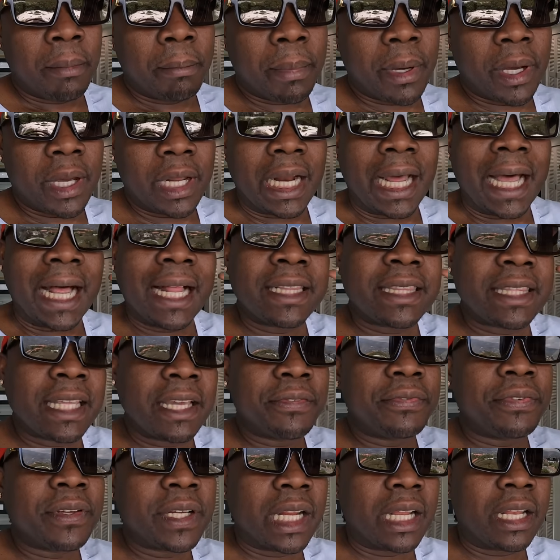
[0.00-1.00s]
But I'll
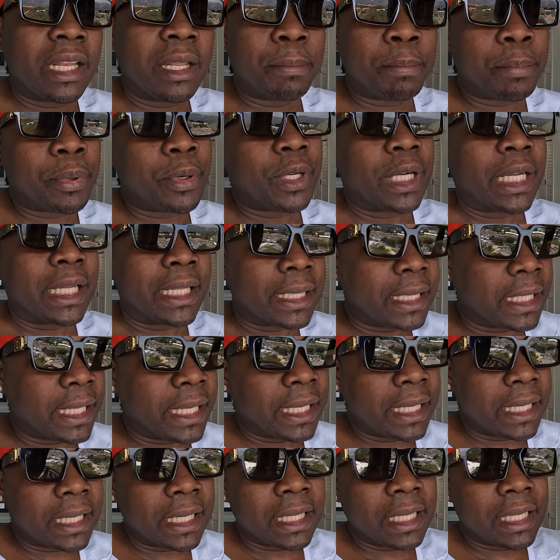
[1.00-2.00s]
definitely put a
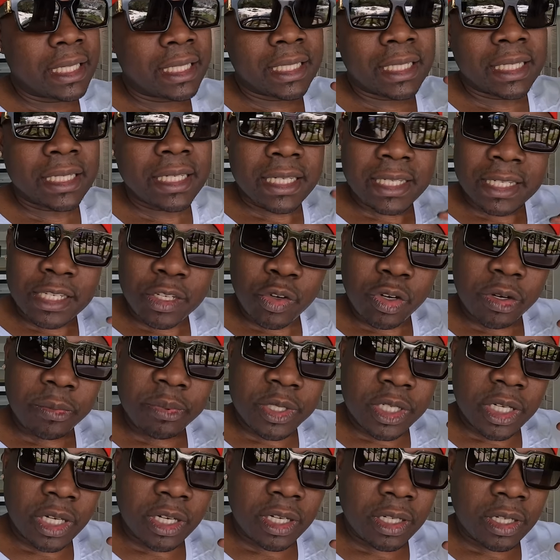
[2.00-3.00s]
link in the
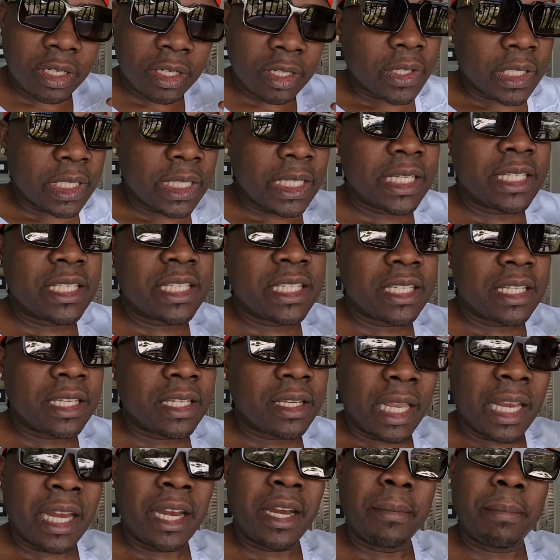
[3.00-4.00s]
description for
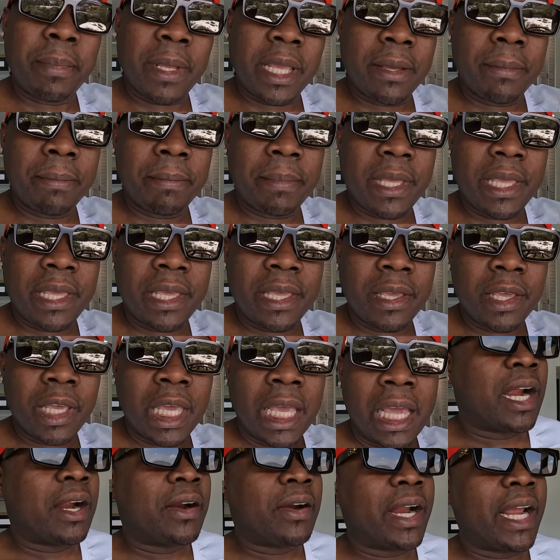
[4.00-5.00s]
this Airbnb.
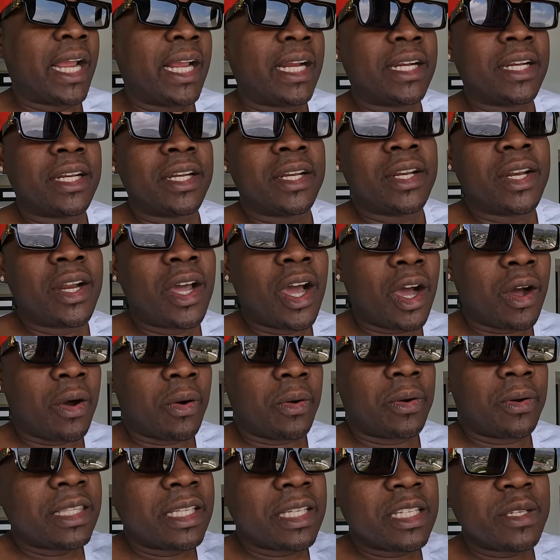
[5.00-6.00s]
All right,
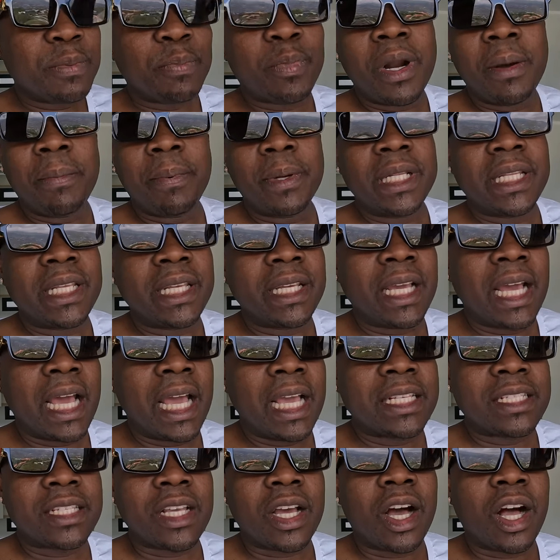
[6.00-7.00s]
now this property,
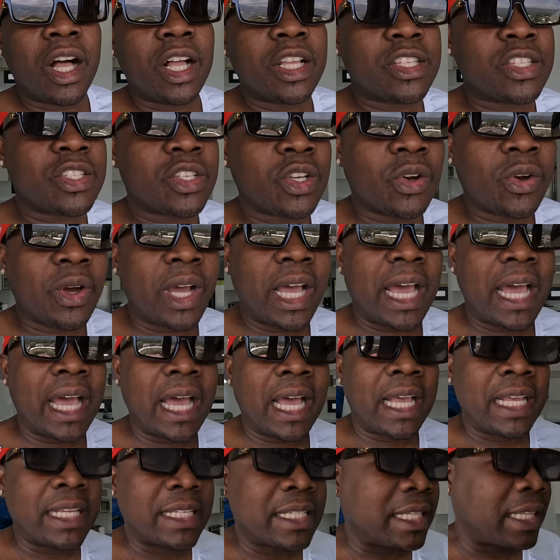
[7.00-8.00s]
guys, also
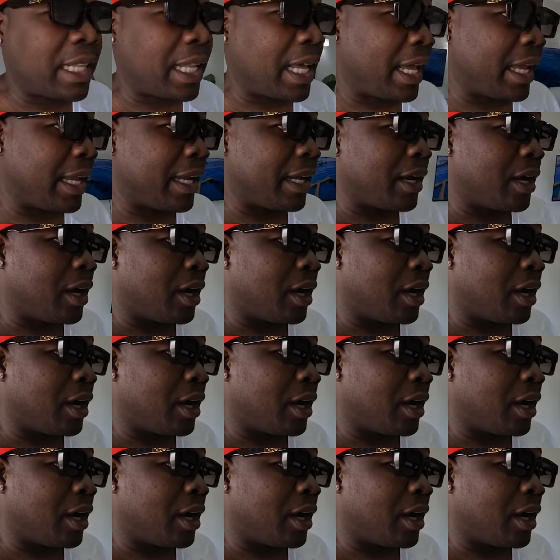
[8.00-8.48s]
has like